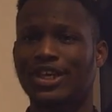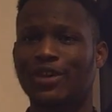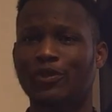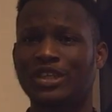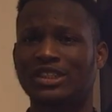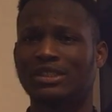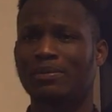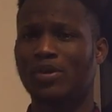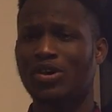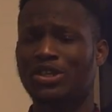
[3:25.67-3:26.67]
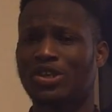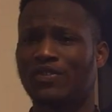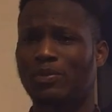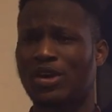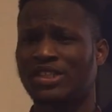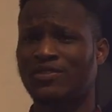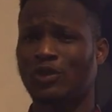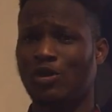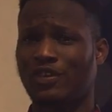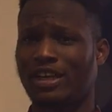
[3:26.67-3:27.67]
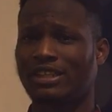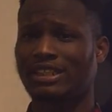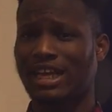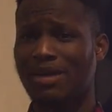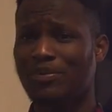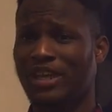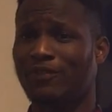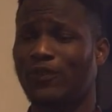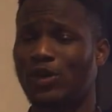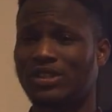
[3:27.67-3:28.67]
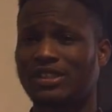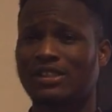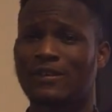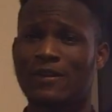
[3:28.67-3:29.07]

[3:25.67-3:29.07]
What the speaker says: in which the burden of a positive covenant can be enforced.